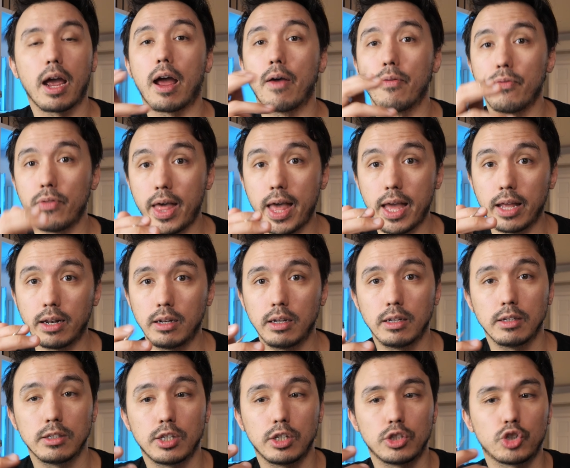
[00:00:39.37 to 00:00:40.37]
And
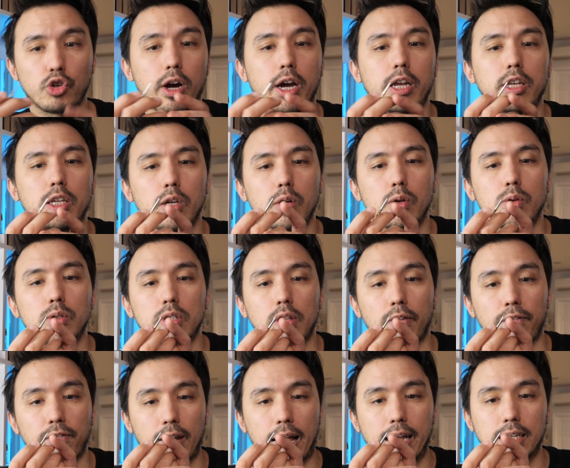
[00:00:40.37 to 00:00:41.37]
then to try and use the
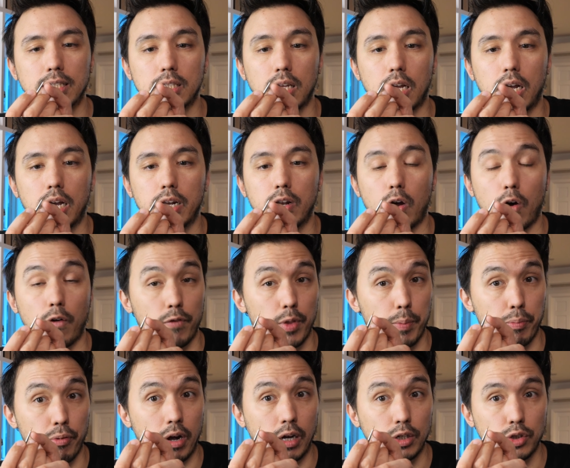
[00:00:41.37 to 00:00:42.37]
flat side of the
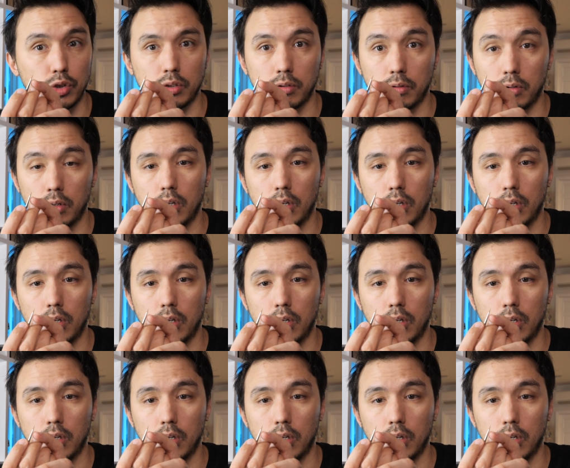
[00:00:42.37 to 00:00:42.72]
brush,